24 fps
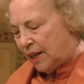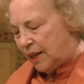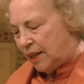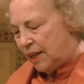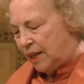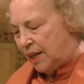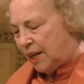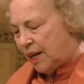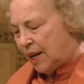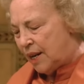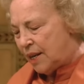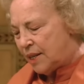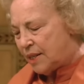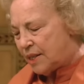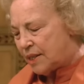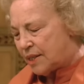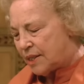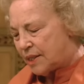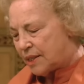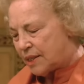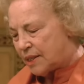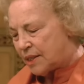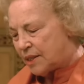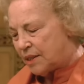
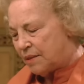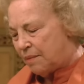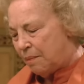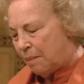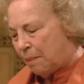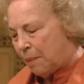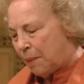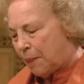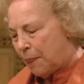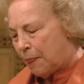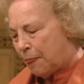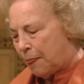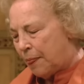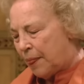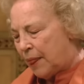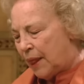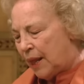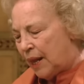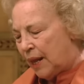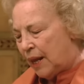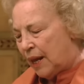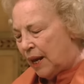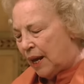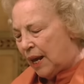Yes,
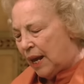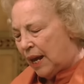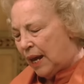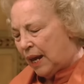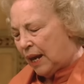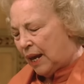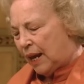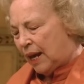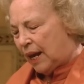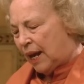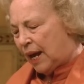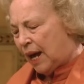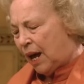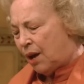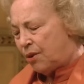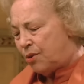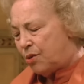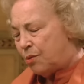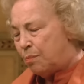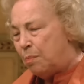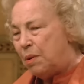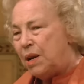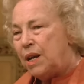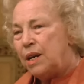how
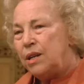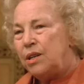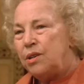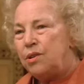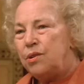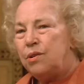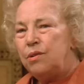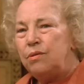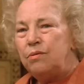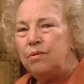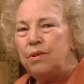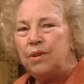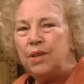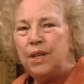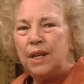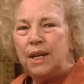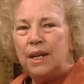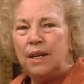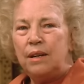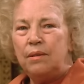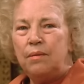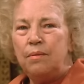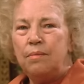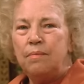to be in tune with
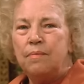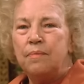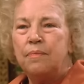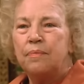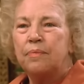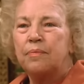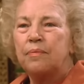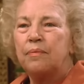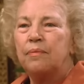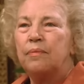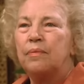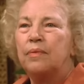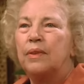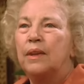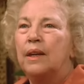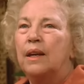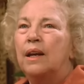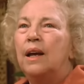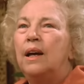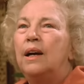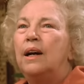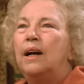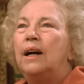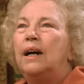him,
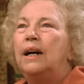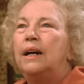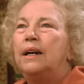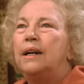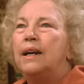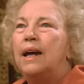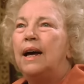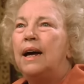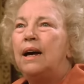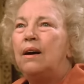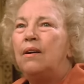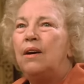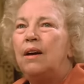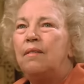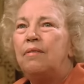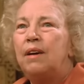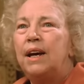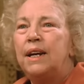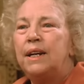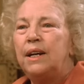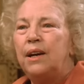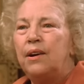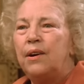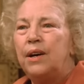and how have
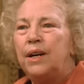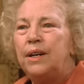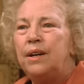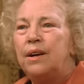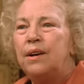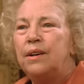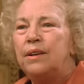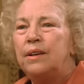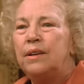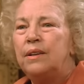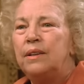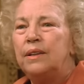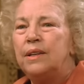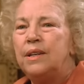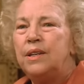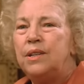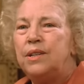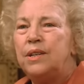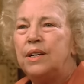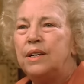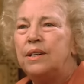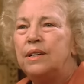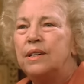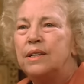I carried on all
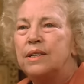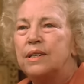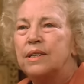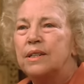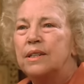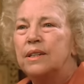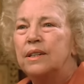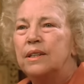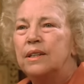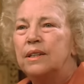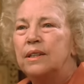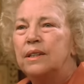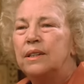these years?